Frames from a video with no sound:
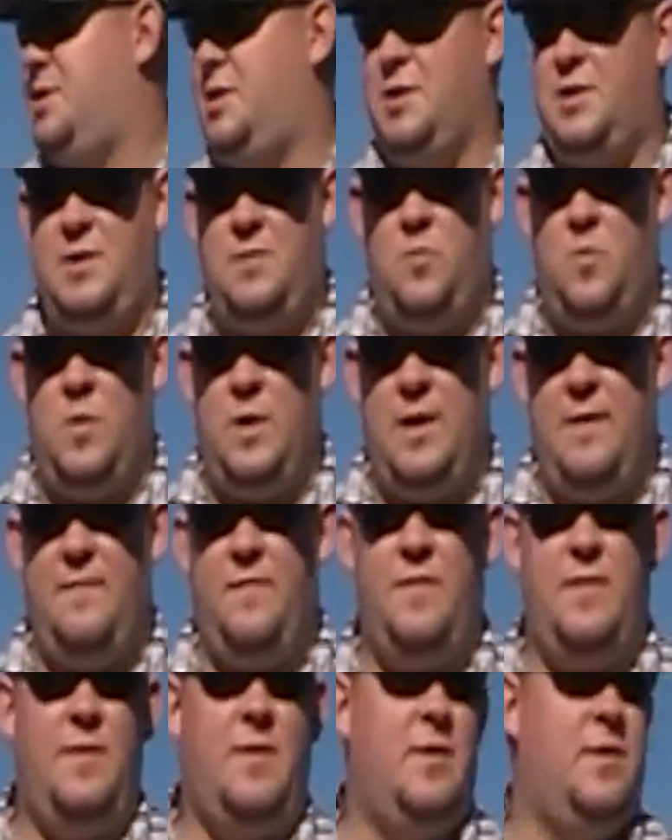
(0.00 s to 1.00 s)
just
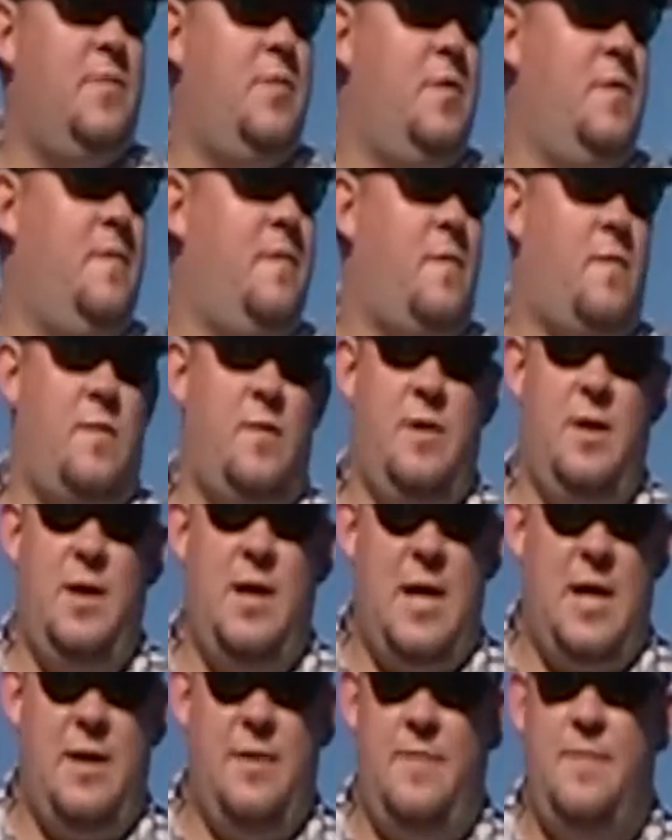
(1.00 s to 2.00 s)
whatever they're in the mood for, and you
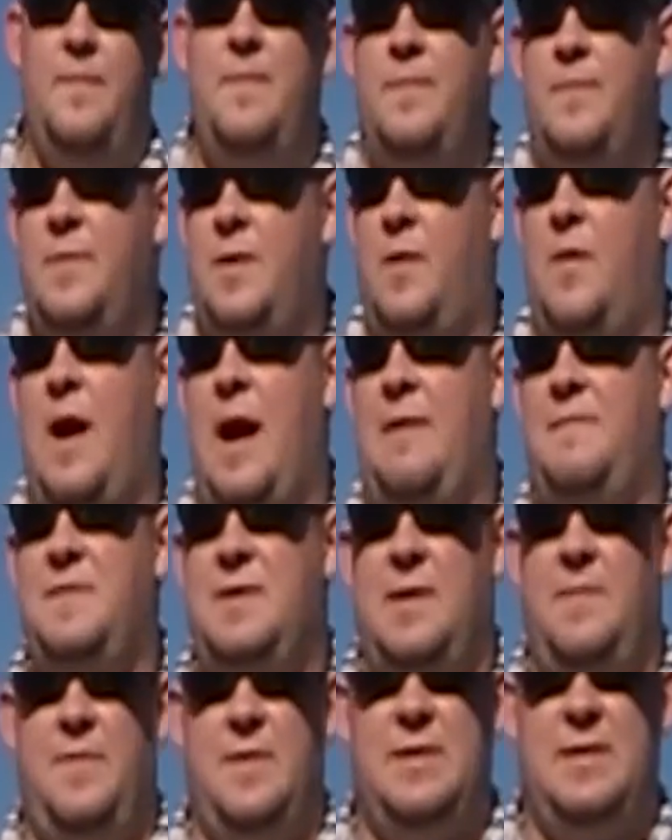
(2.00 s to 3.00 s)
gotta, you know, have
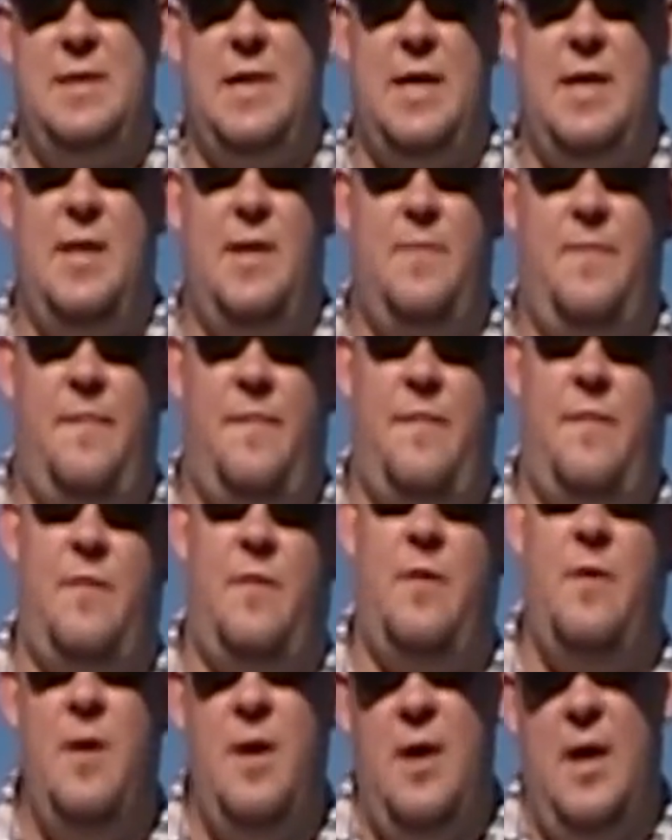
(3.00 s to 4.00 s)
something set up
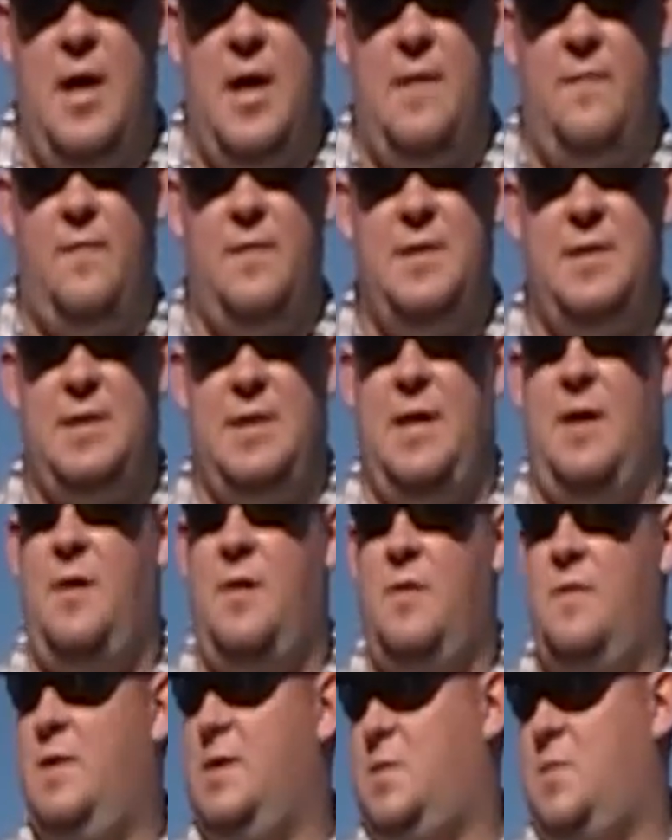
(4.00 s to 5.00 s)
for every
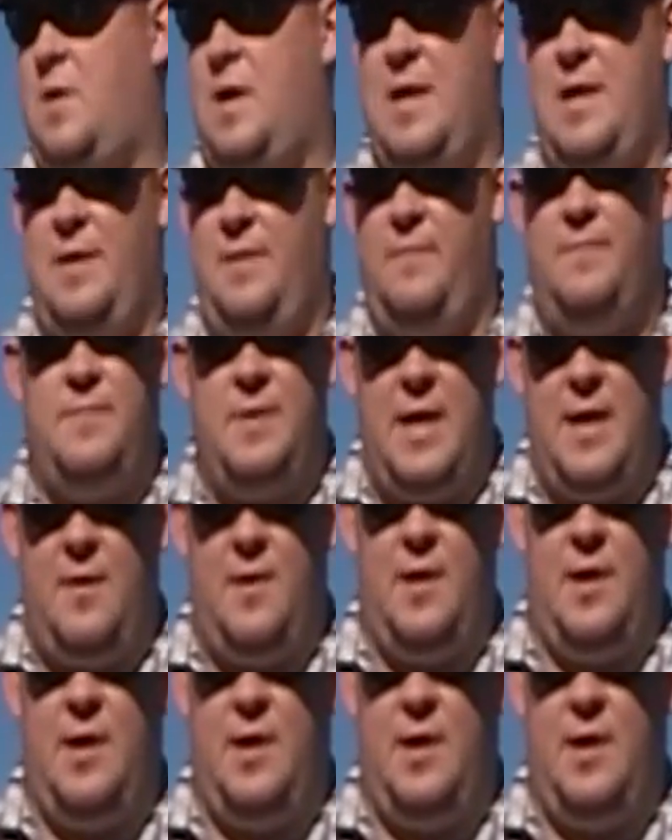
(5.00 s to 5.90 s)
scenario. That's why I carry